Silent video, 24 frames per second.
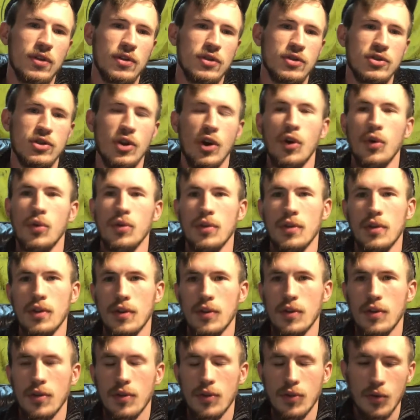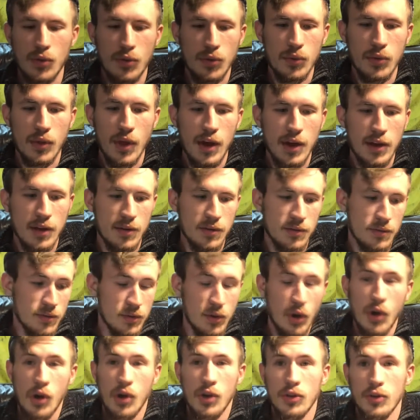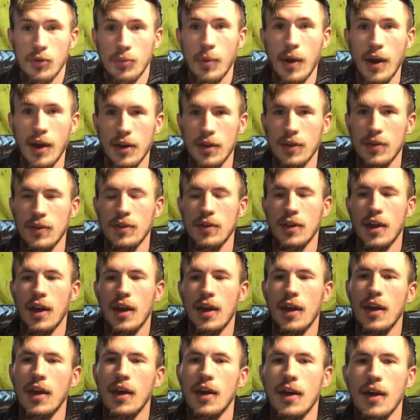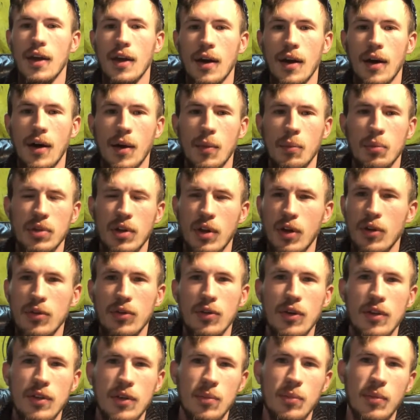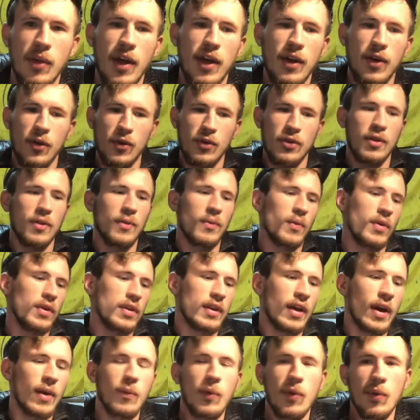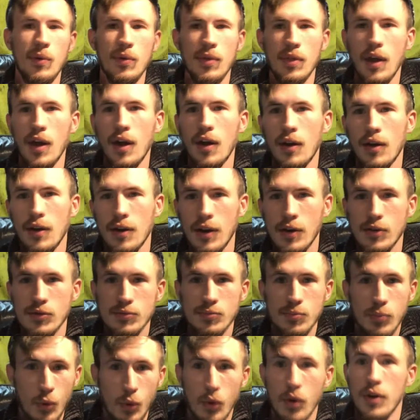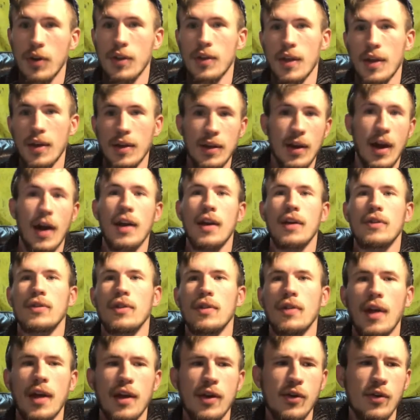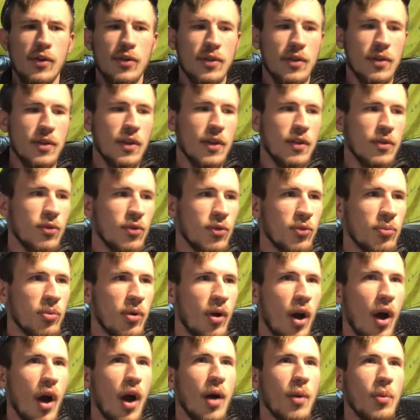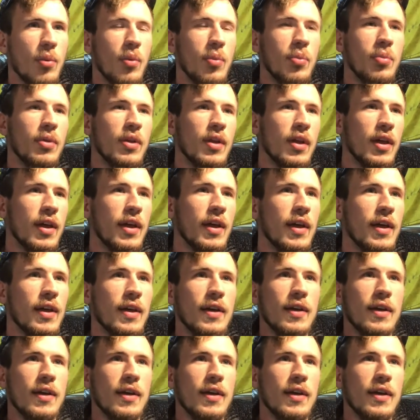shows and sold like dolls back in the day. But they also had some Legos, and one time we were there and I was bored and they got out the Legos, and this was probably,